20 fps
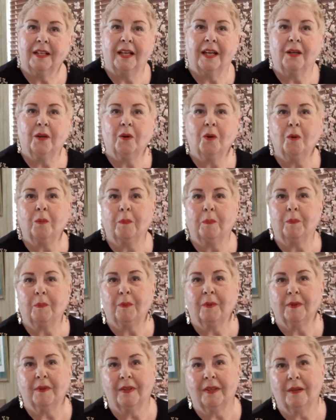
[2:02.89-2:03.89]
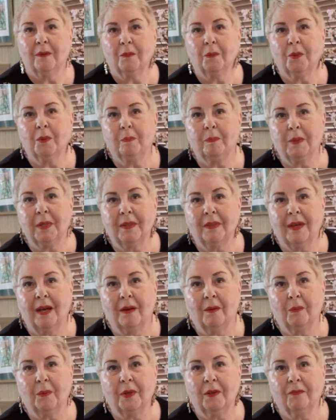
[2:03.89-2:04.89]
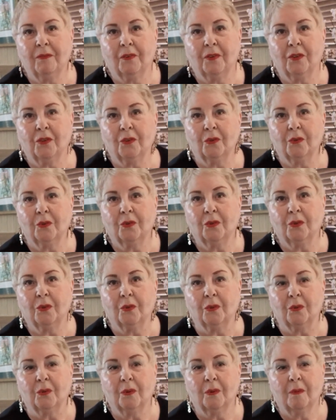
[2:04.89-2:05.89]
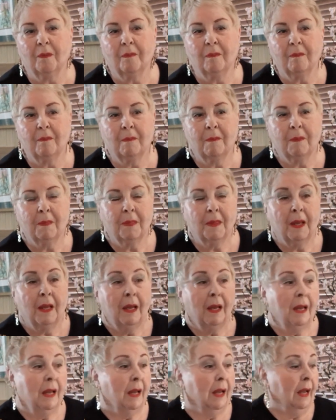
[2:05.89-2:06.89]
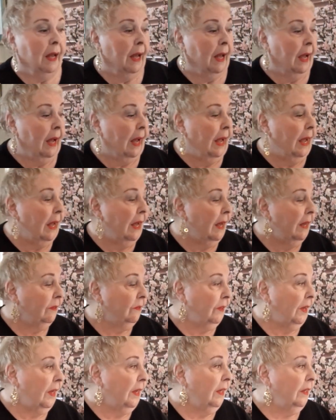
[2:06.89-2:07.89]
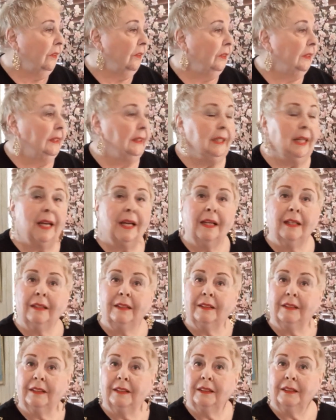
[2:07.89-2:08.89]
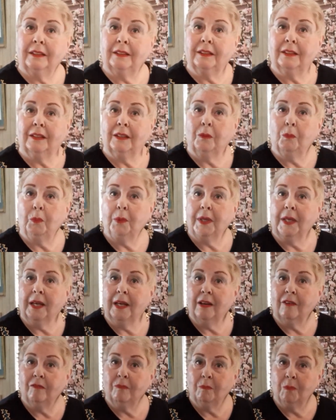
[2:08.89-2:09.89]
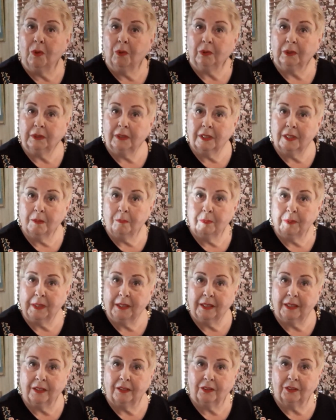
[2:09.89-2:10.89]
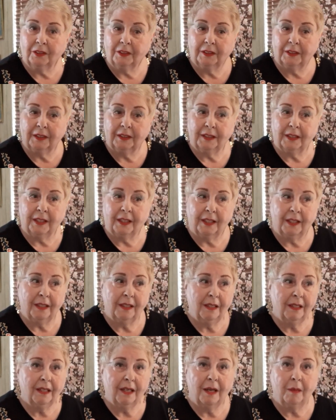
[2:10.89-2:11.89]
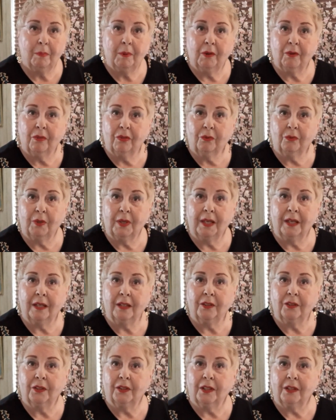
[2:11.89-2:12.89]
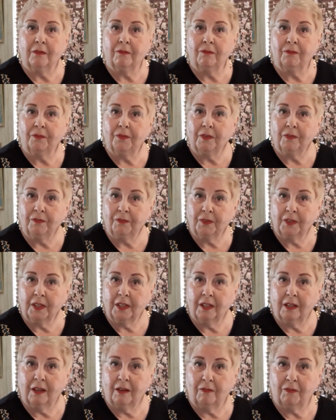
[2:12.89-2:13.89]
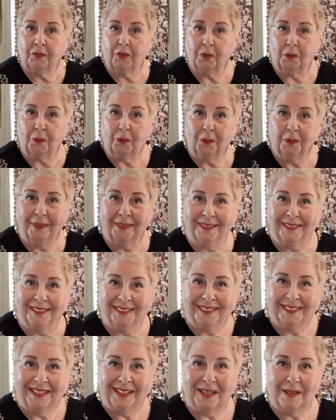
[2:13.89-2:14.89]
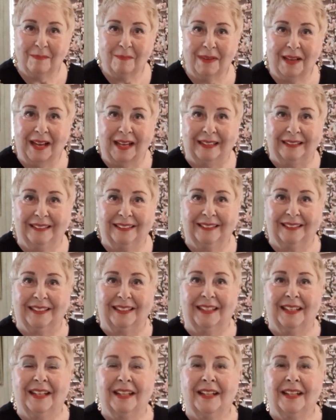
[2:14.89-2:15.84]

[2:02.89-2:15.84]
I hope it will be that way for you too. As I understand it, we have mostly beginners today, about 350 of you. Imagine.